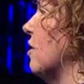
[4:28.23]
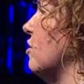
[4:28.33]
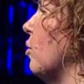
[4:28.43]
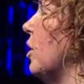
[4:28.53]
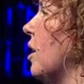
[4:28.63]

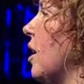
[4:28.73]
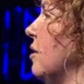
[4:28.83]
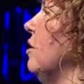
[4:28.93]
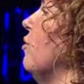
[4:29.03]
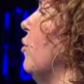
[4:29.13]
So in
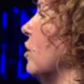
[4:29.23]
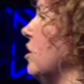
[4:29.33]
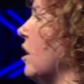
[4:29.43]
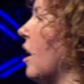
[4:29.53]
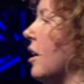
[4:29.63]

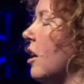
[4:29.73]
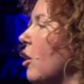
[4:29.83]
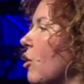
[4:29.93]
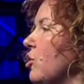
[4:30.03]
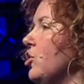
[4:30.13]
1949,
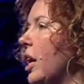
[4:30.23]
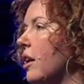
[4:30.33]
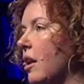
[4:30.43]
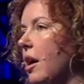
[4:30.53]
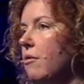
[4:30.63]
Claude
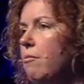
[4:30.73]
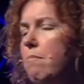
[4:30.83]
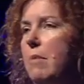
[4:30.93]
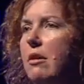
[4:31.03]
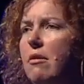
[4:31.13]
Shannon had
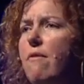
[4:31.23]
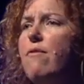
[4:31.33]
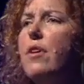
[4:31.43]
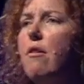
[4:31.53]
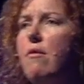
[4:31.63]
made a
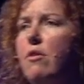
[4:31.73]
very,